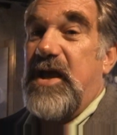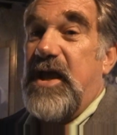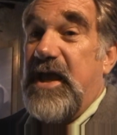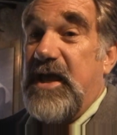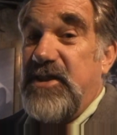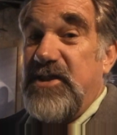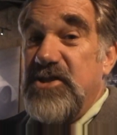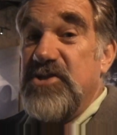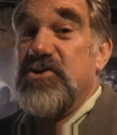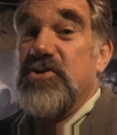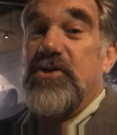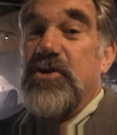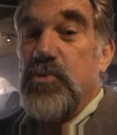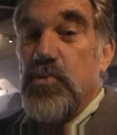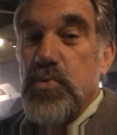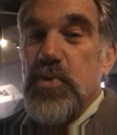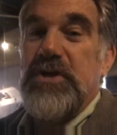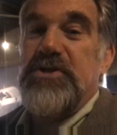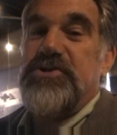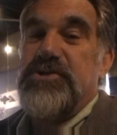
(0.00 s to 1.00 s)
And these are the
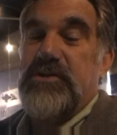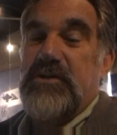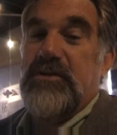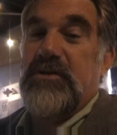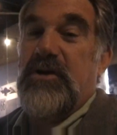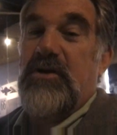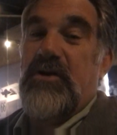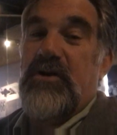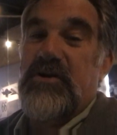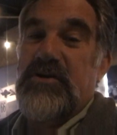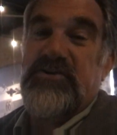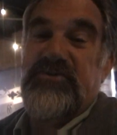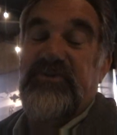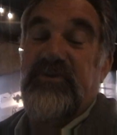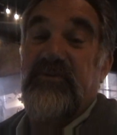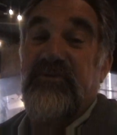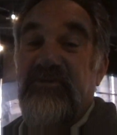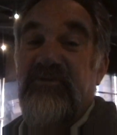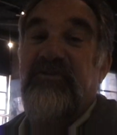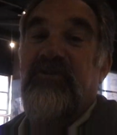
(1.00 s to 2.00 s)
original cars
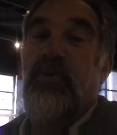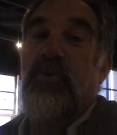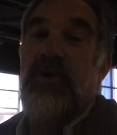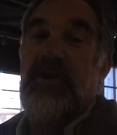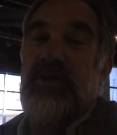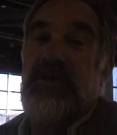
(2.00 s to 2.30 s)
from 40